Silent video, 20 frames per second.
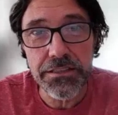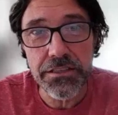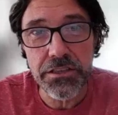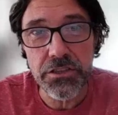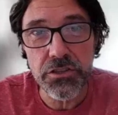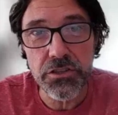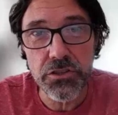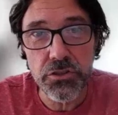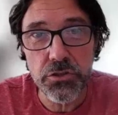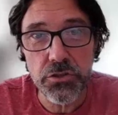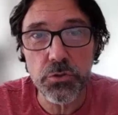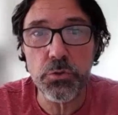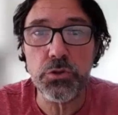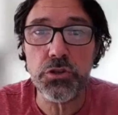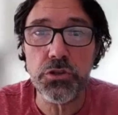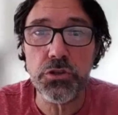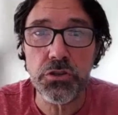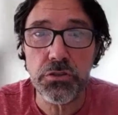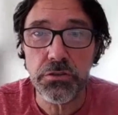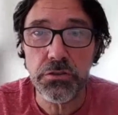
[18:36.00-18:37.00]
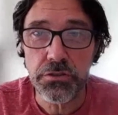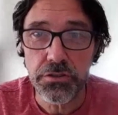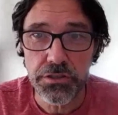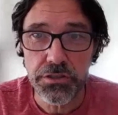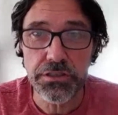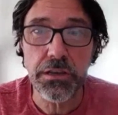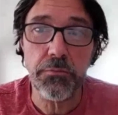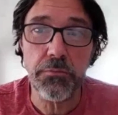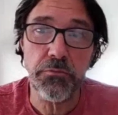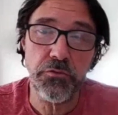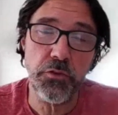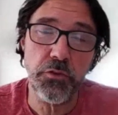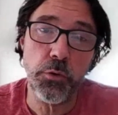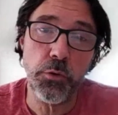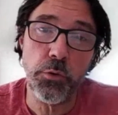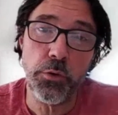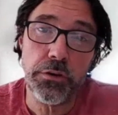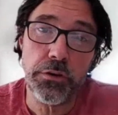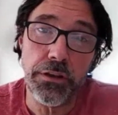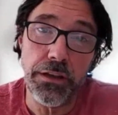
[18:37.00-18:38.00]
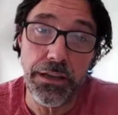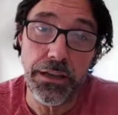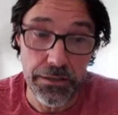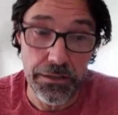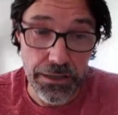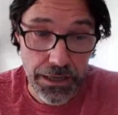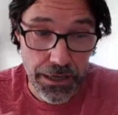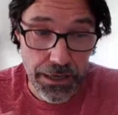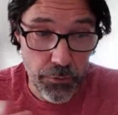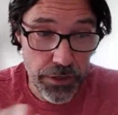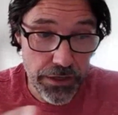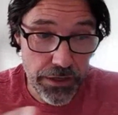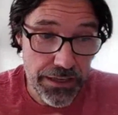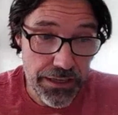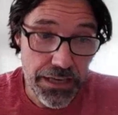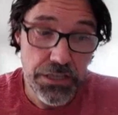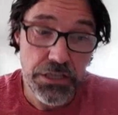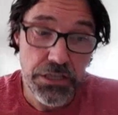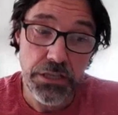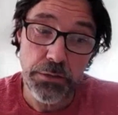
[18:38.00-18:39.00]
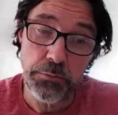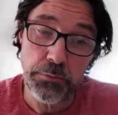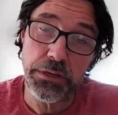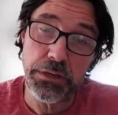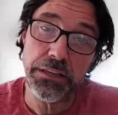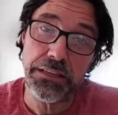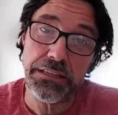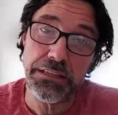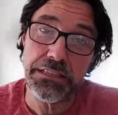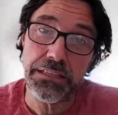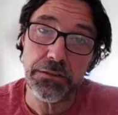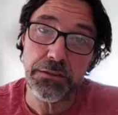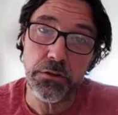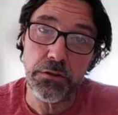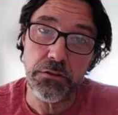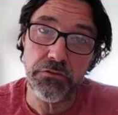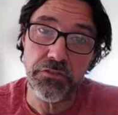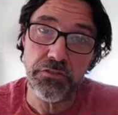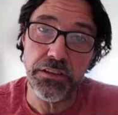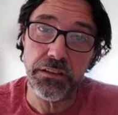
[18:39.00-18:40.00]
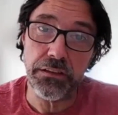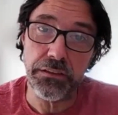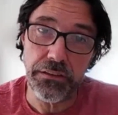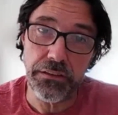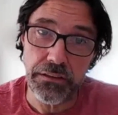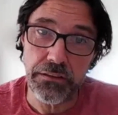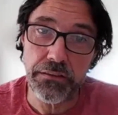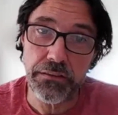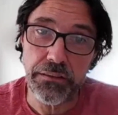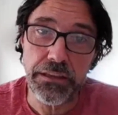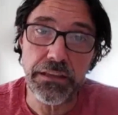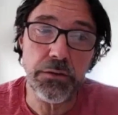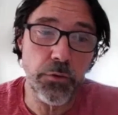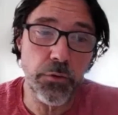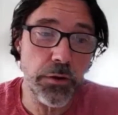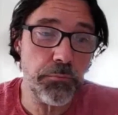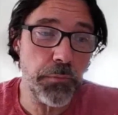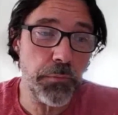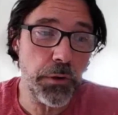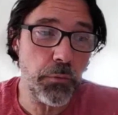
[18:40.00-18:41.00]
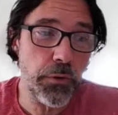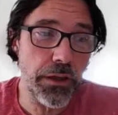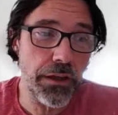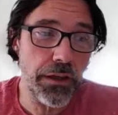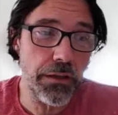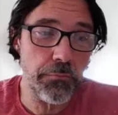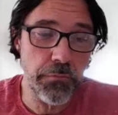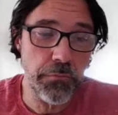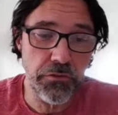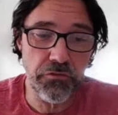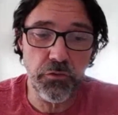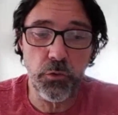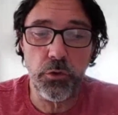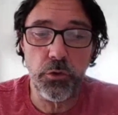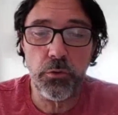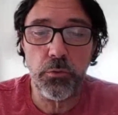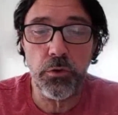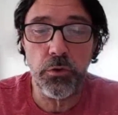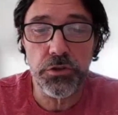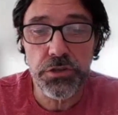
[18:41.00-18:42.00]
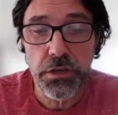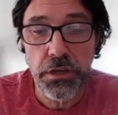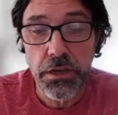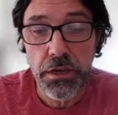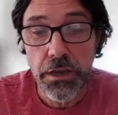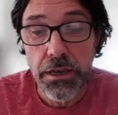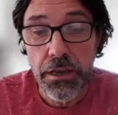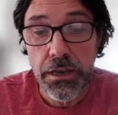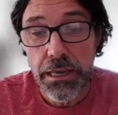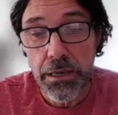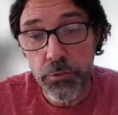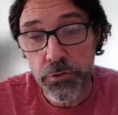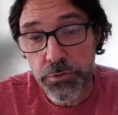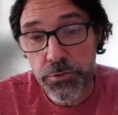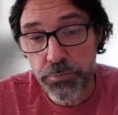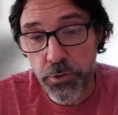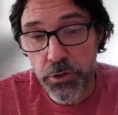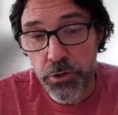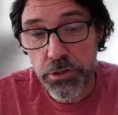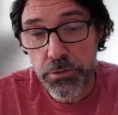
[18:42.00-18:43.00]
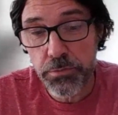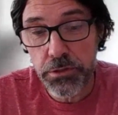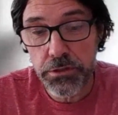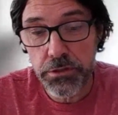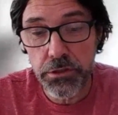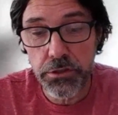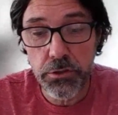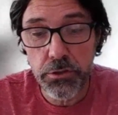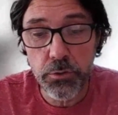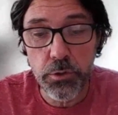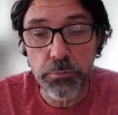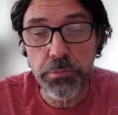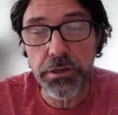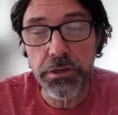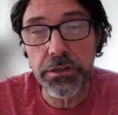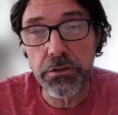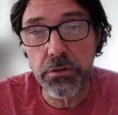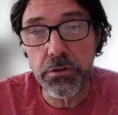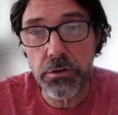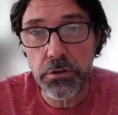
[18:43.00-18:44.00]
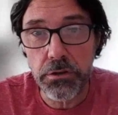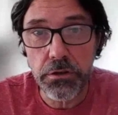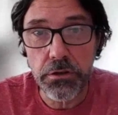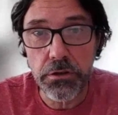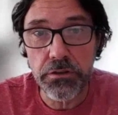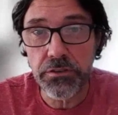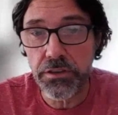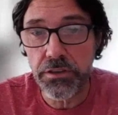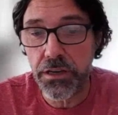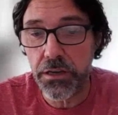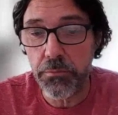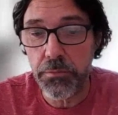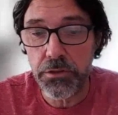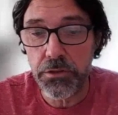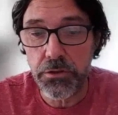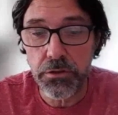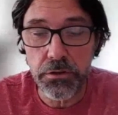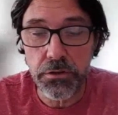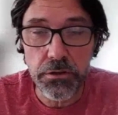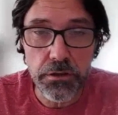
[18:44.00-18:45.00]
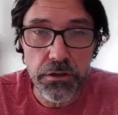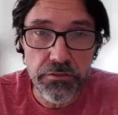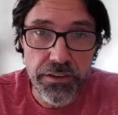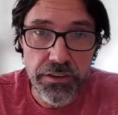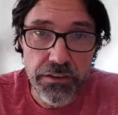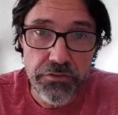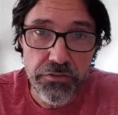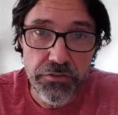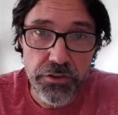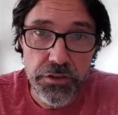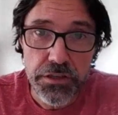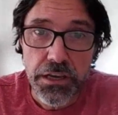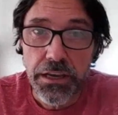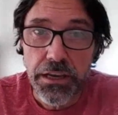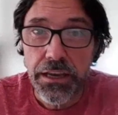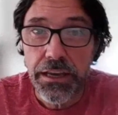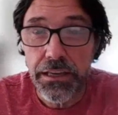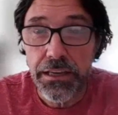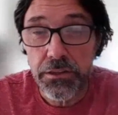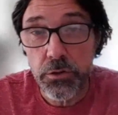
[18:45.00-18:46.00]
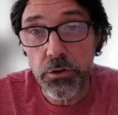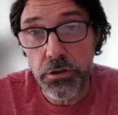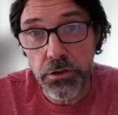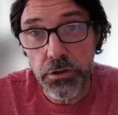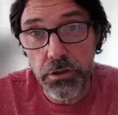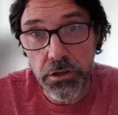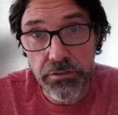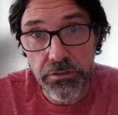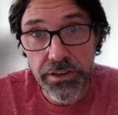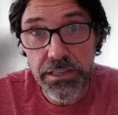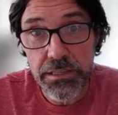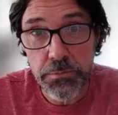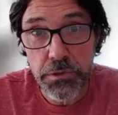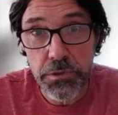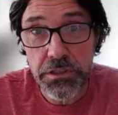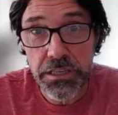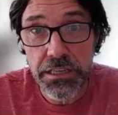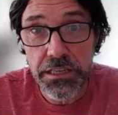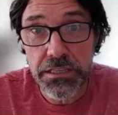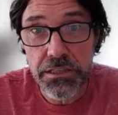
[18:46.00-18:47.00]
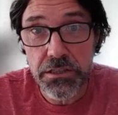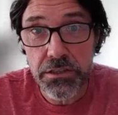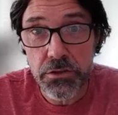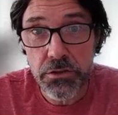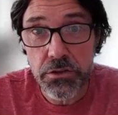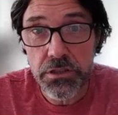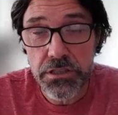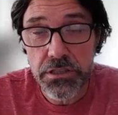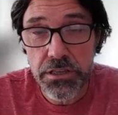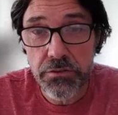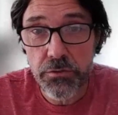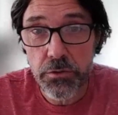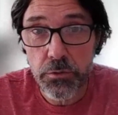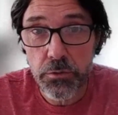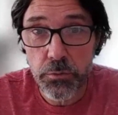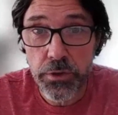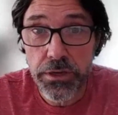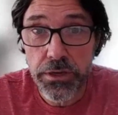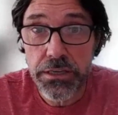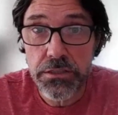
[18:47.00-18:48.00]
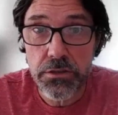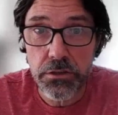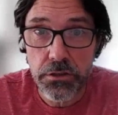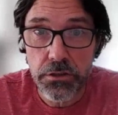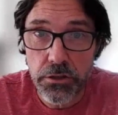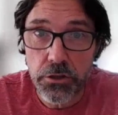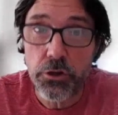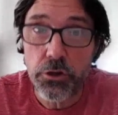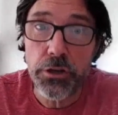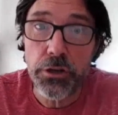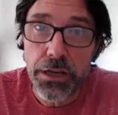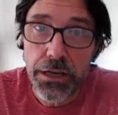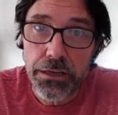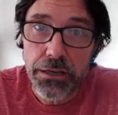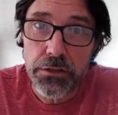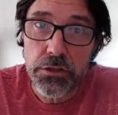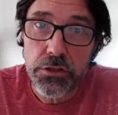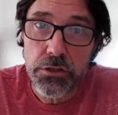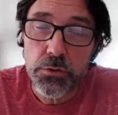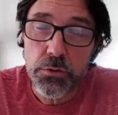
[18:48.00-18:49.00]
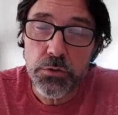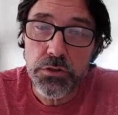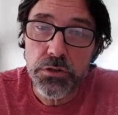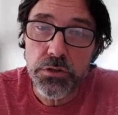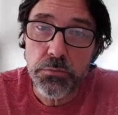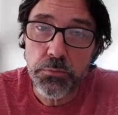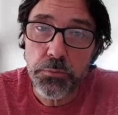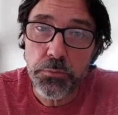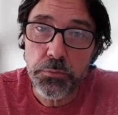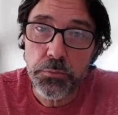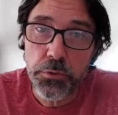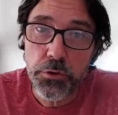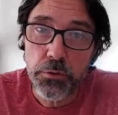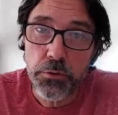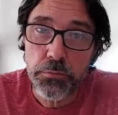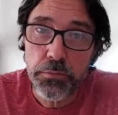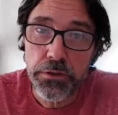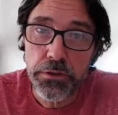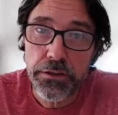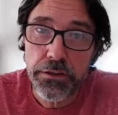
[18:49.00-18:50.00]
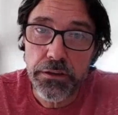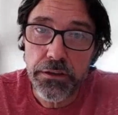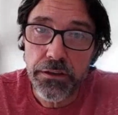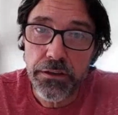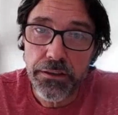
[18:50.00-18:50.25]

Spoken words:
it's a huge step forward. And now we can actually bring this into the field. The equipment we had before it was possible to do it, but it took a lot of time. It took a lot of effort. It took a lot of expertise. It took several weeks to learn how to use it properly.